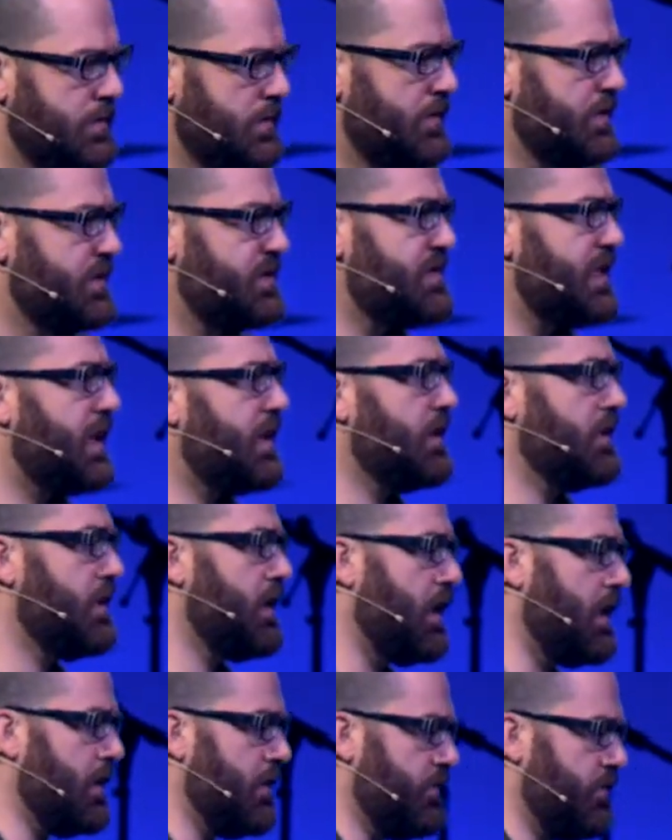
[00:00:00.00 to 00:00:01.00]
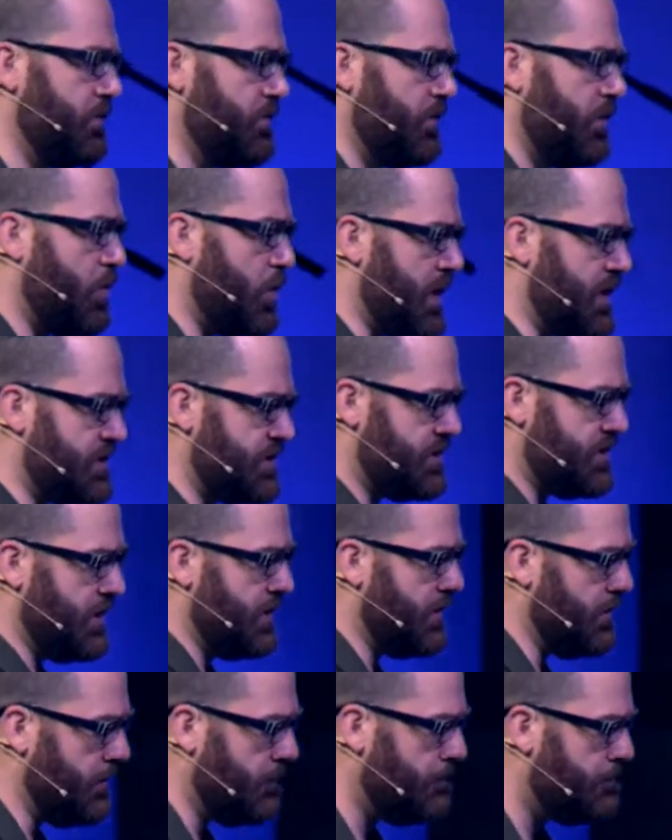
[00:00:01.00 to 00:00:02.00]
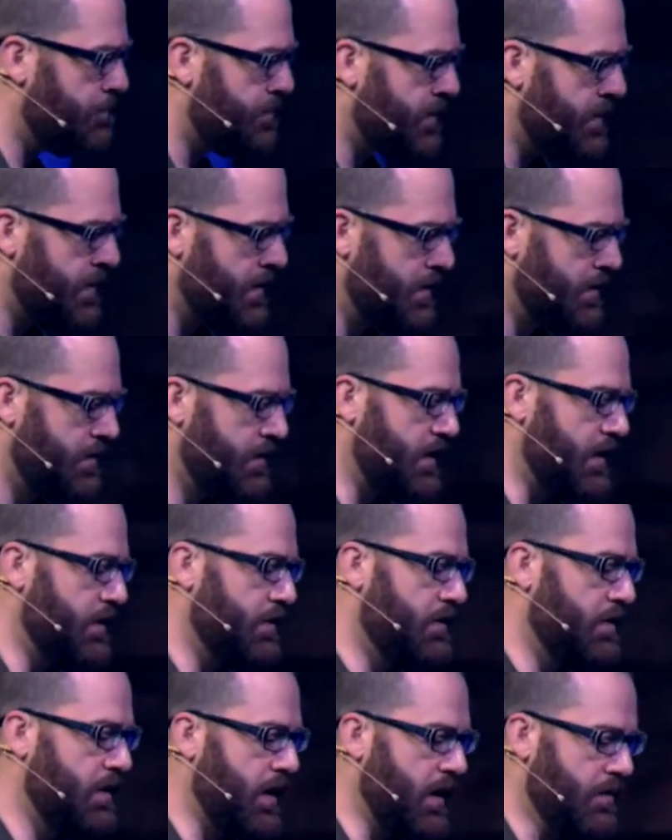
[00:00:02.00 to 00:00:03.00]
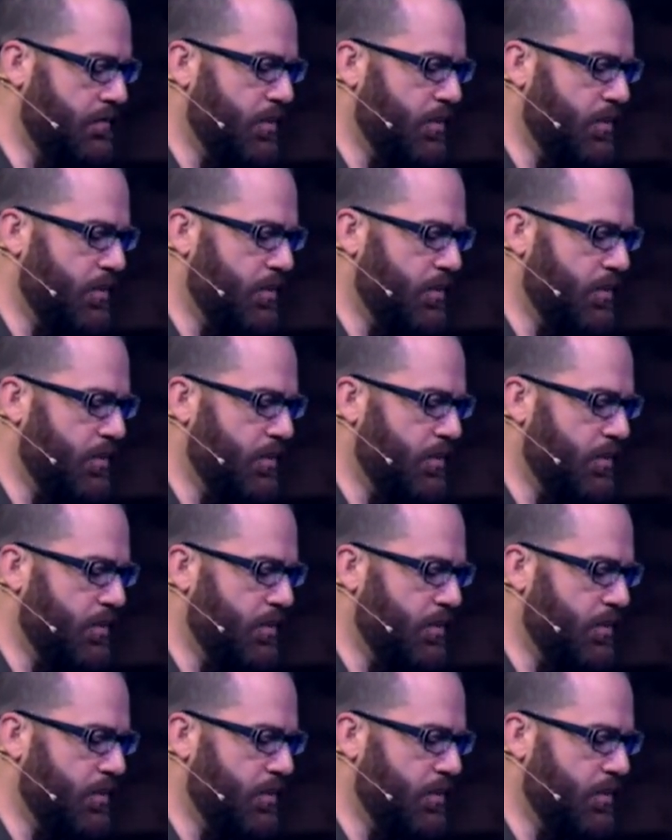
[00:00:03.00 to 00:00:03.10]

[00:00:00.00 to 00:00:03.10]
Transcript: The second kind of question that God